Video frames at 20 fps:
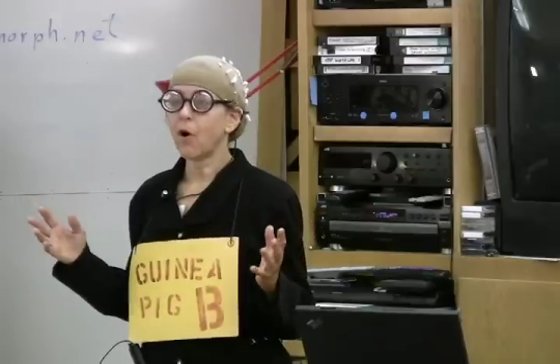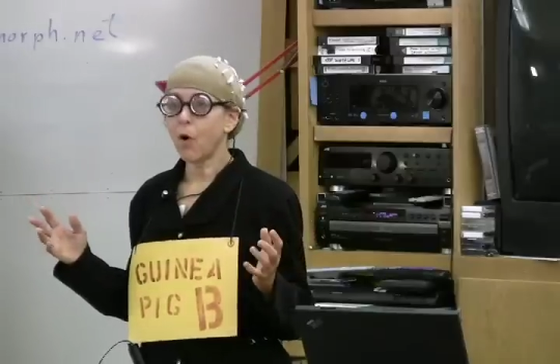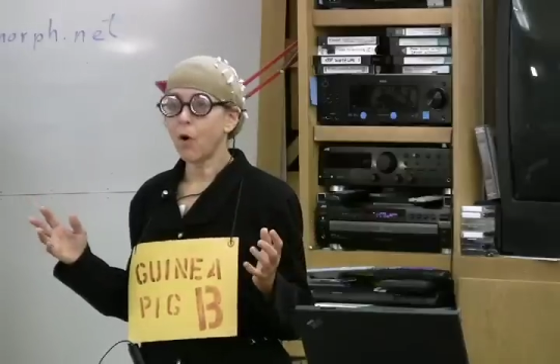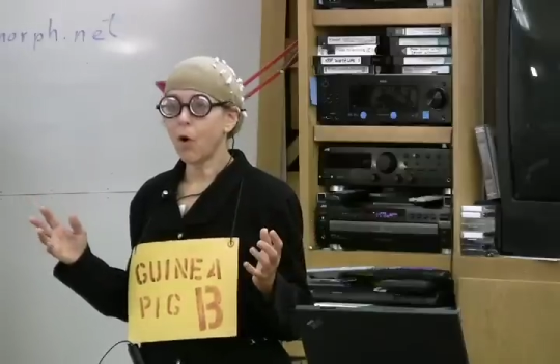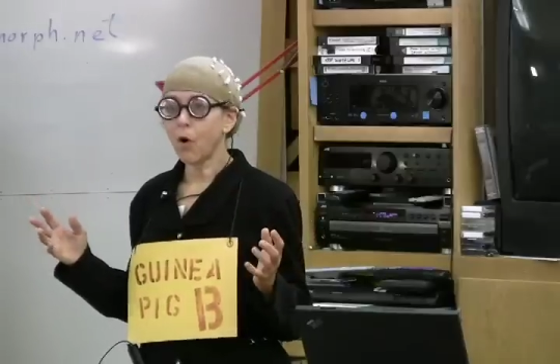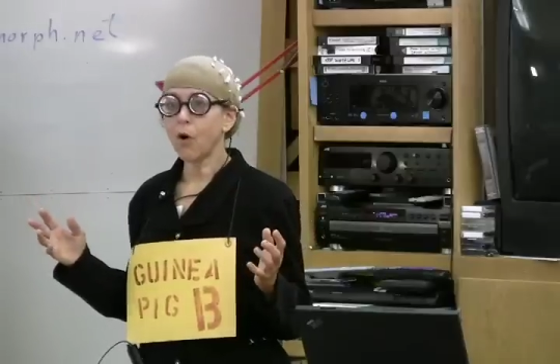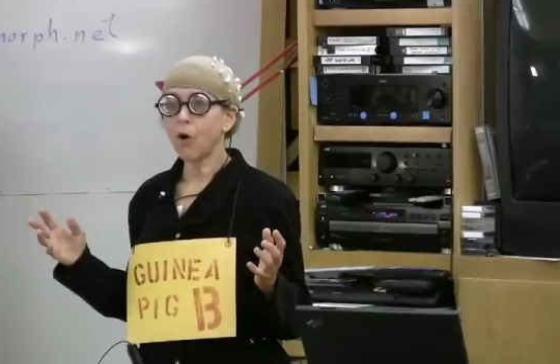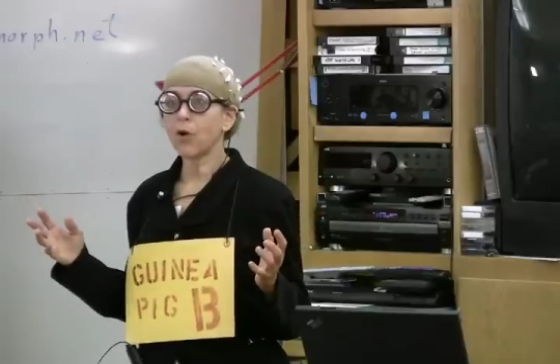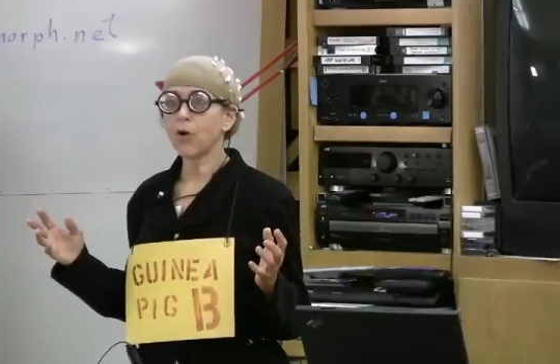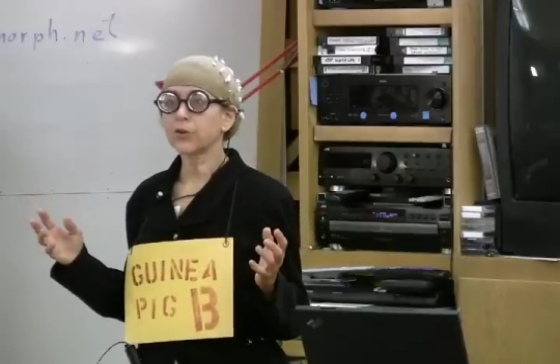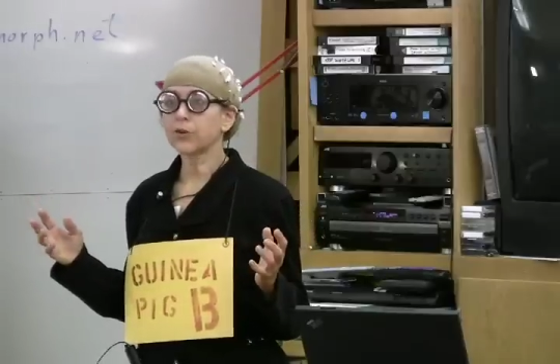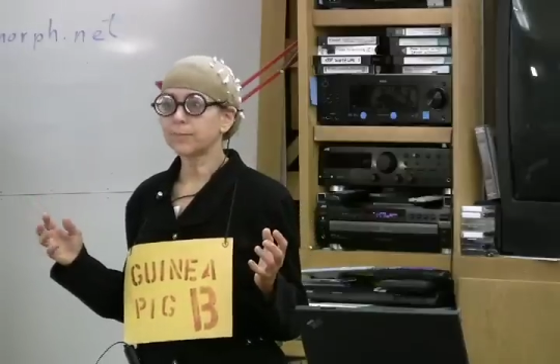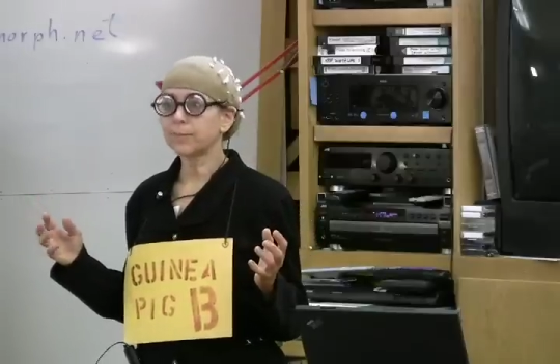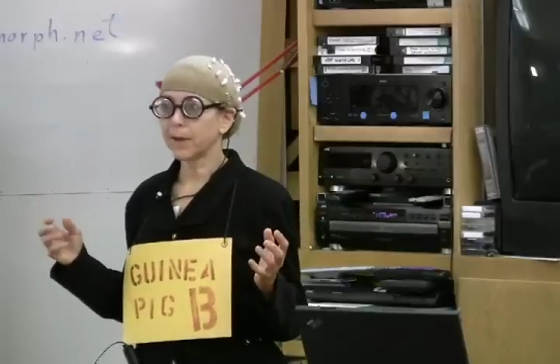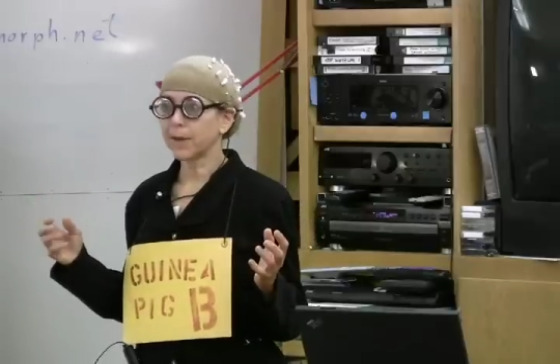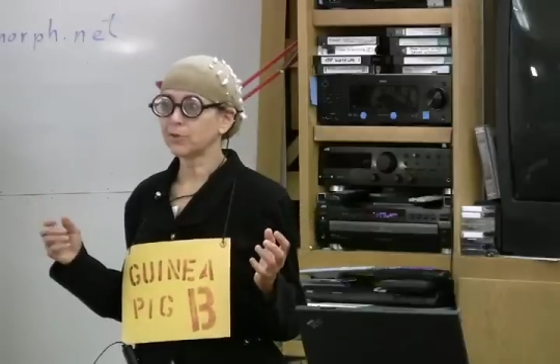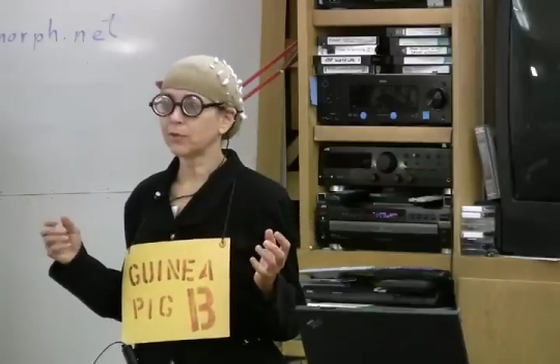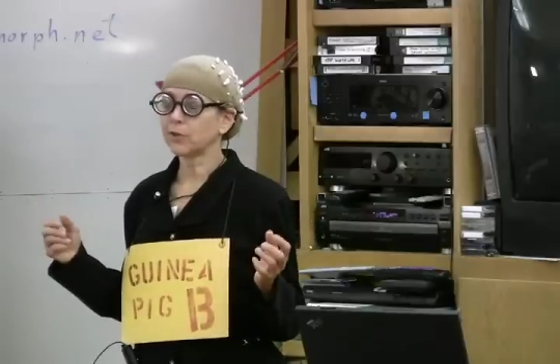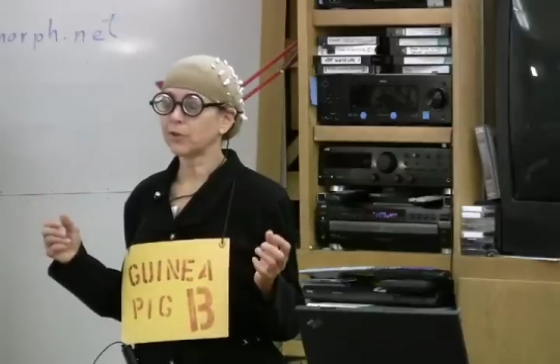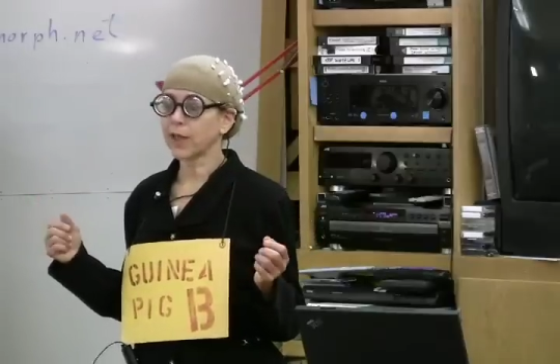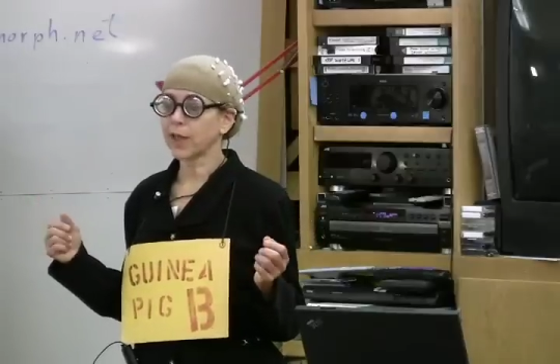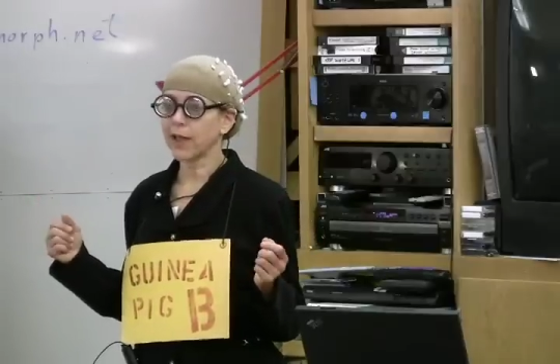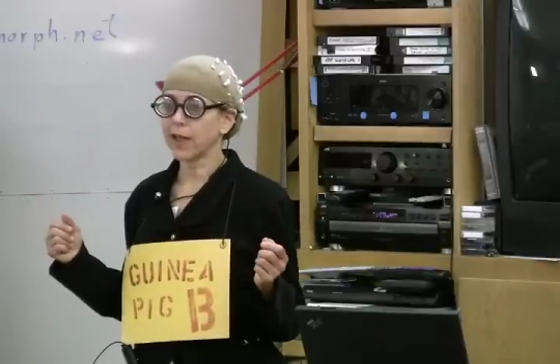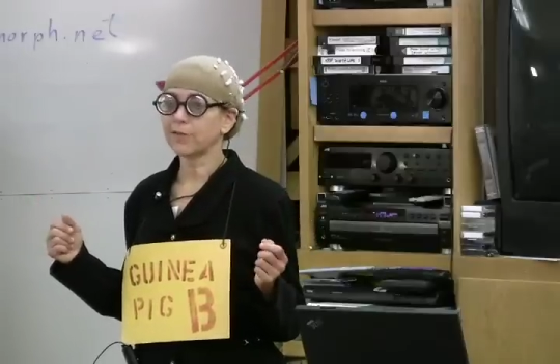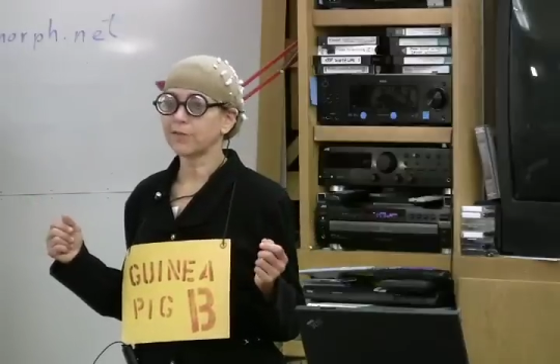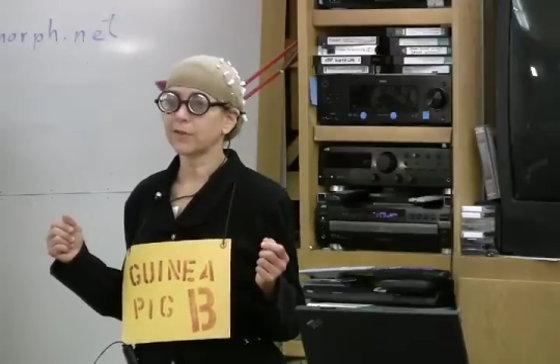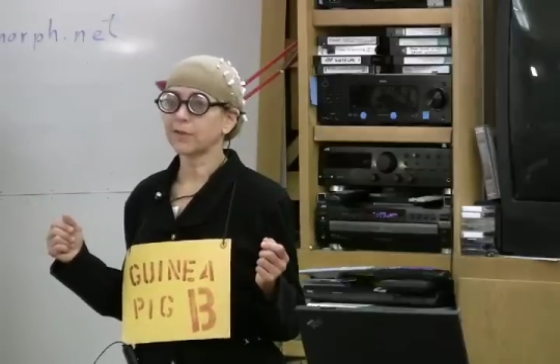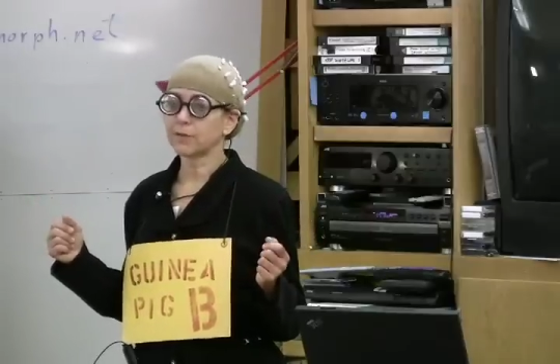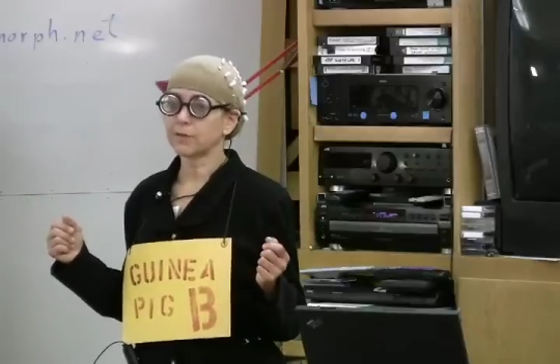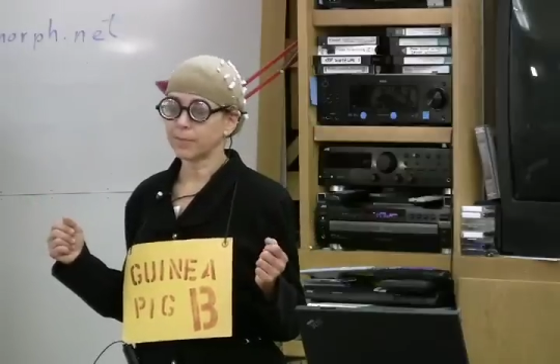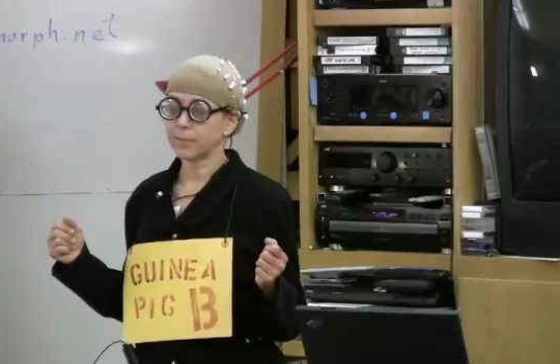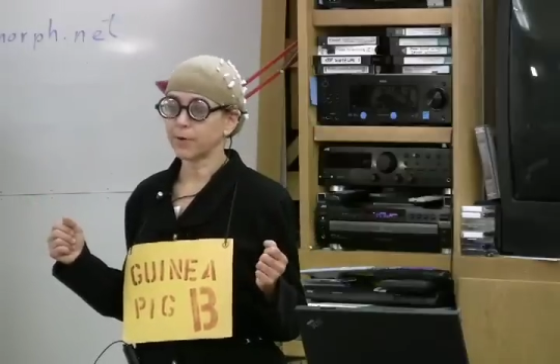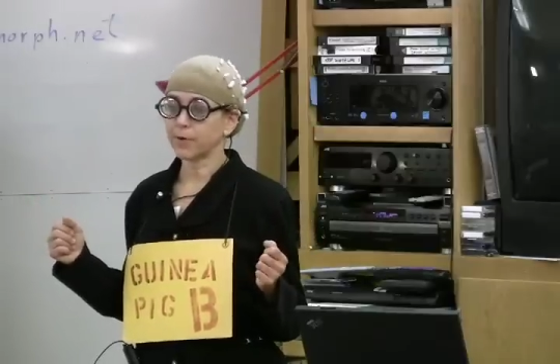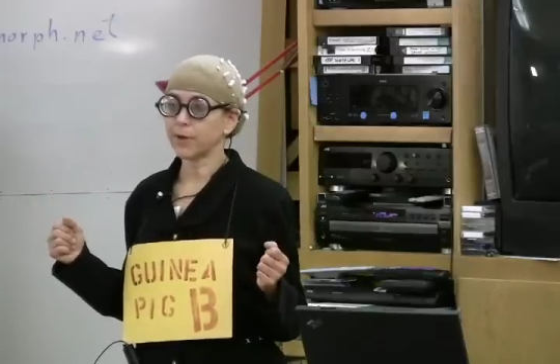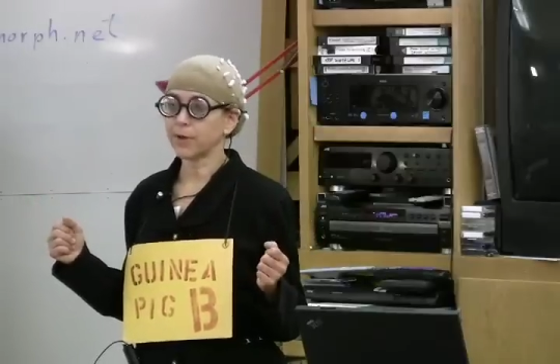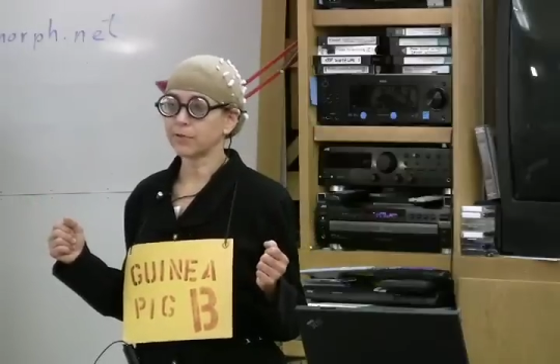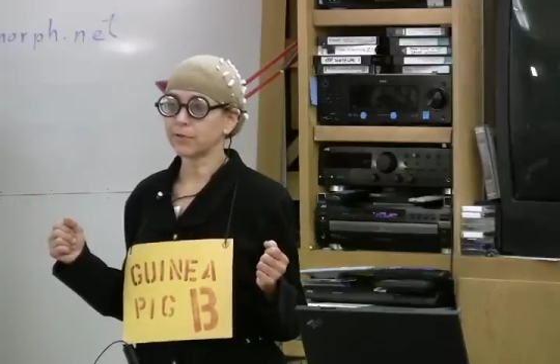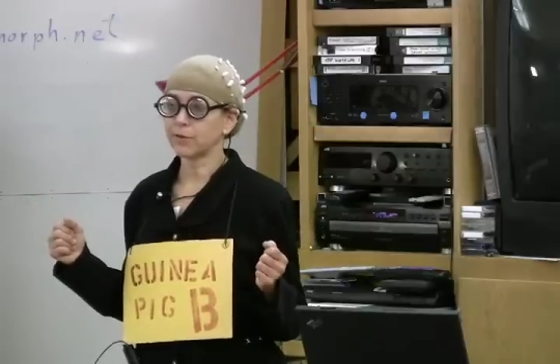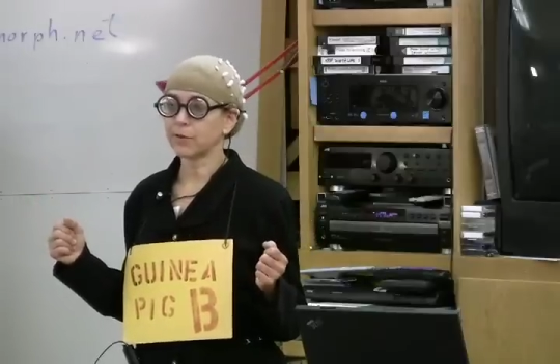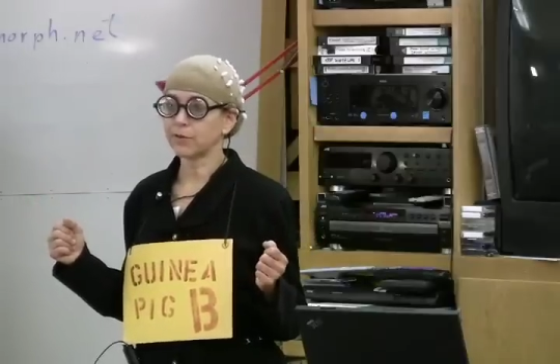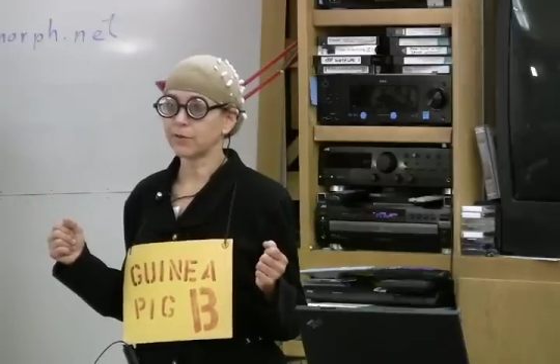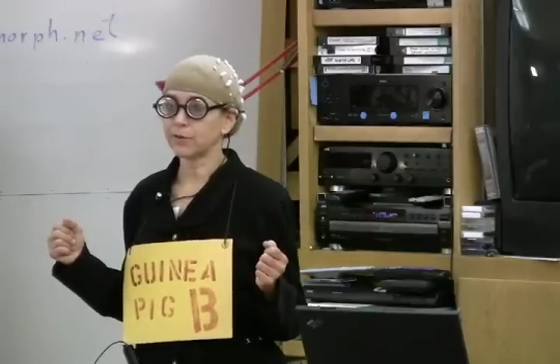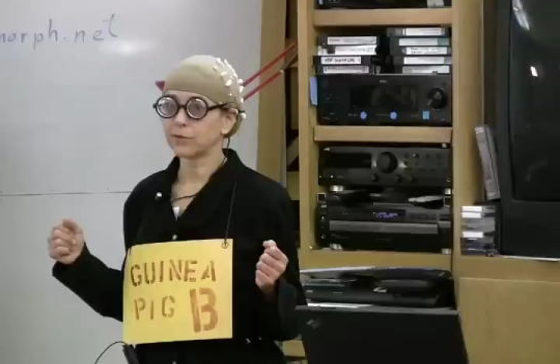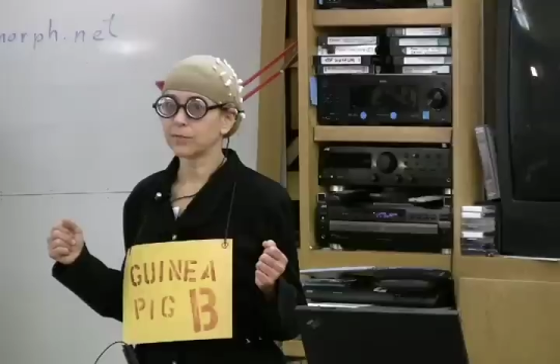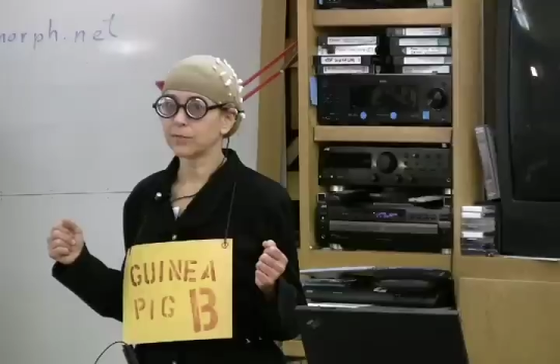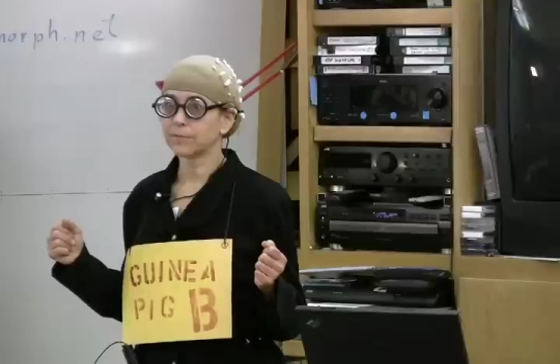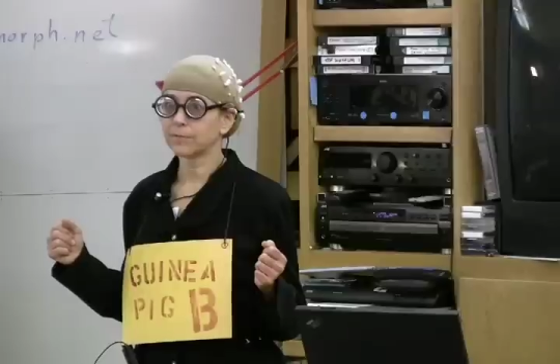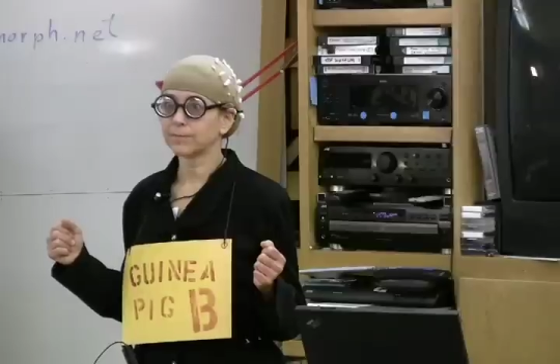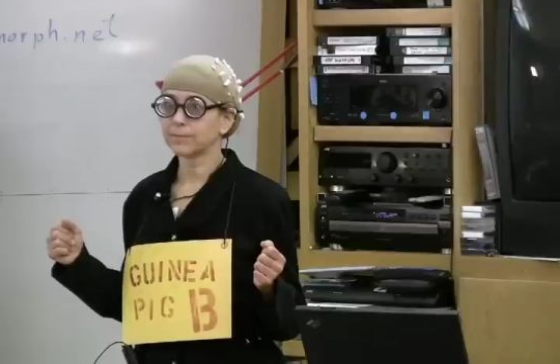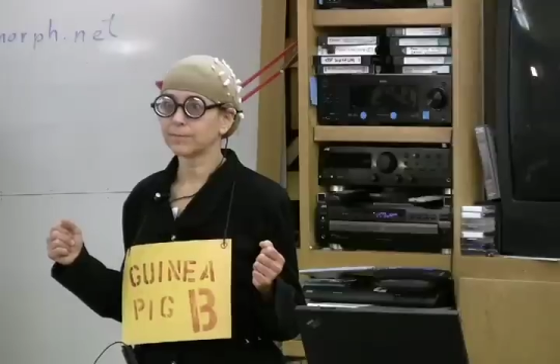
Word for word: all special case experiences.